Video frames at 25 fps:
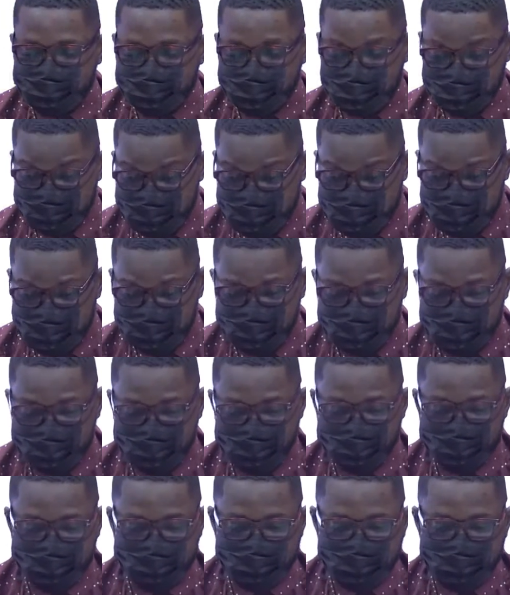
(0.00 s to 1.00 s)
a year?
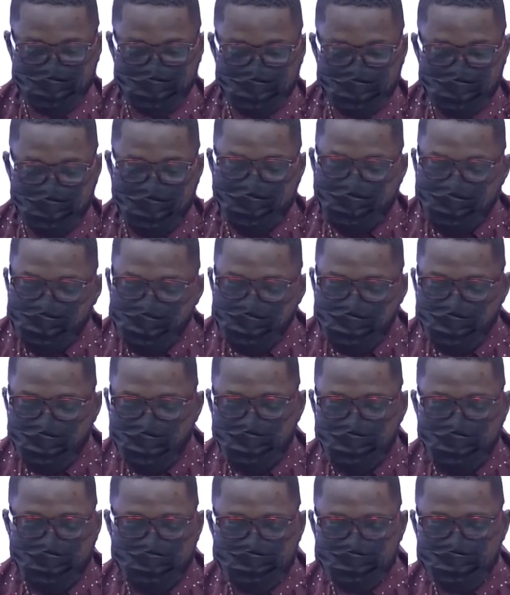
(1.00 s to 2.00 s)
How
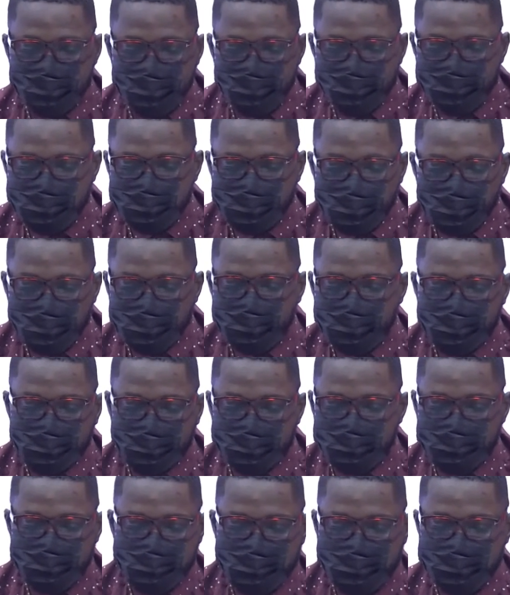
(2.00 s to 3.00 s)
long have you been holding
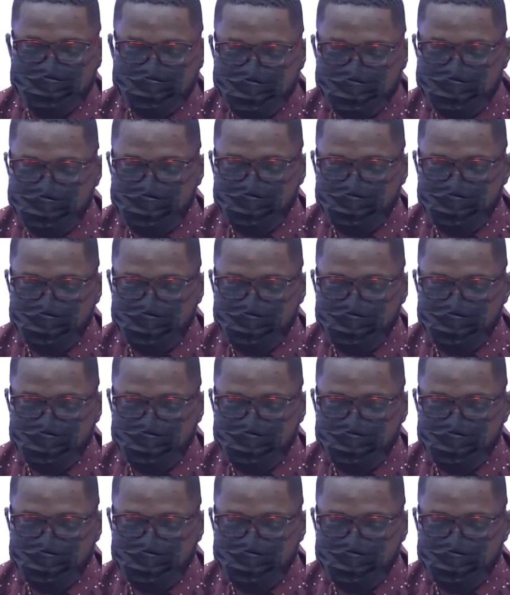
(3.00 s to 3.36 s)
on to that pain